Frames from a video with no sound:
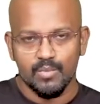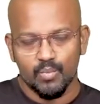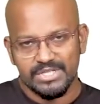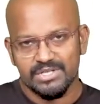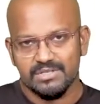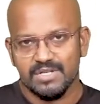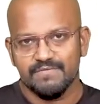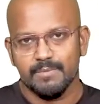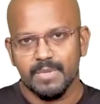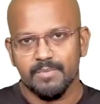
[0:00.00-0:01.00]
which itself
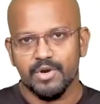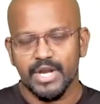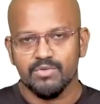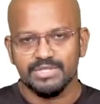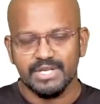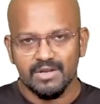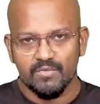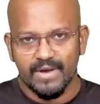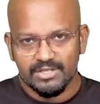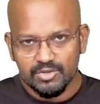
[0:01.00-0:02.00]
will be producing a
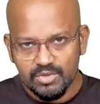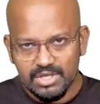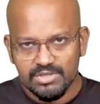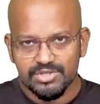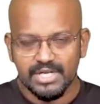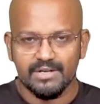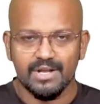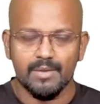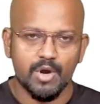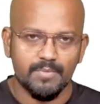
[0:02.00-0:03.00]

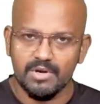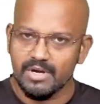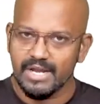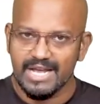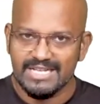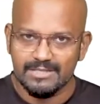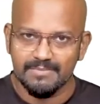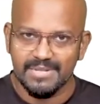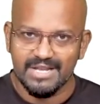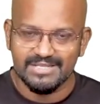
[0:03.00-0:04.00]
vasoconstrictor property, as
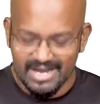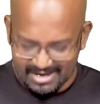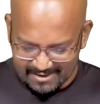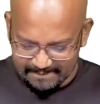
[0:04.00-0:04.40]
simple as that.